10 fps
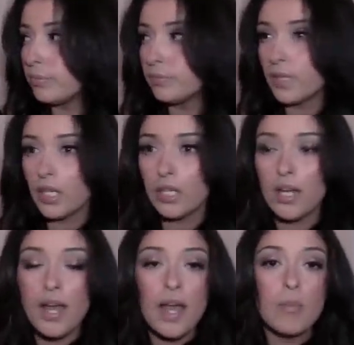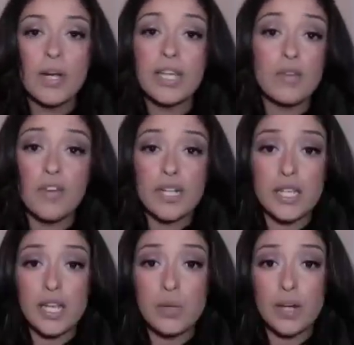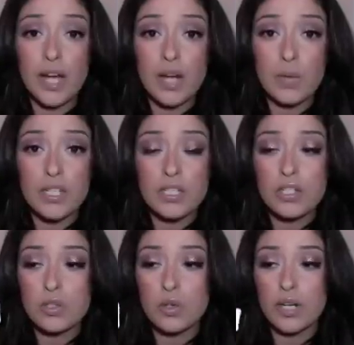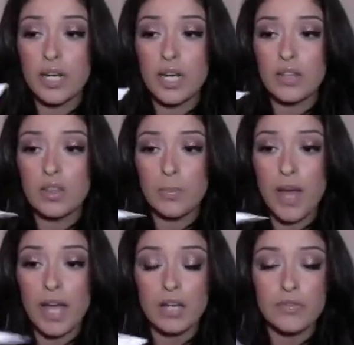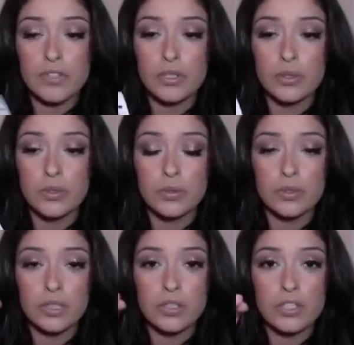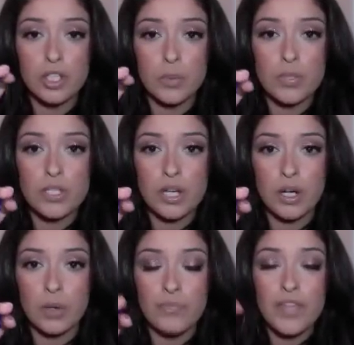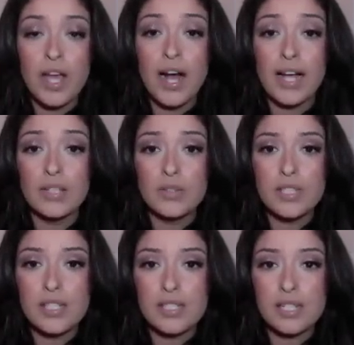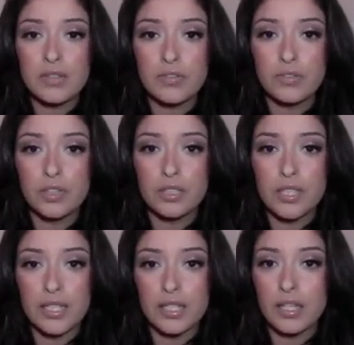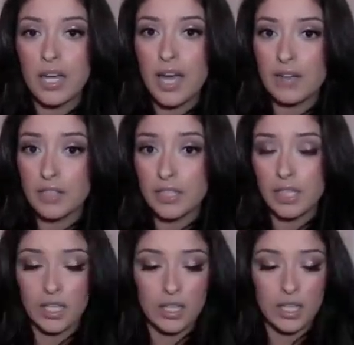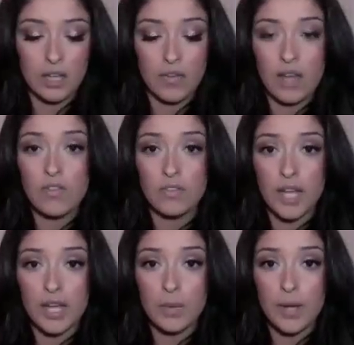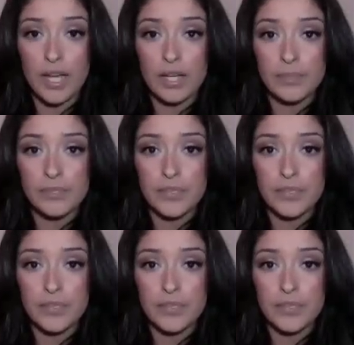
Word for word: here, but I can't find it. Anyway, I went to the store and I got the pack of two little tubes. So I use this stuff for like everything. Like if I have a flyaway,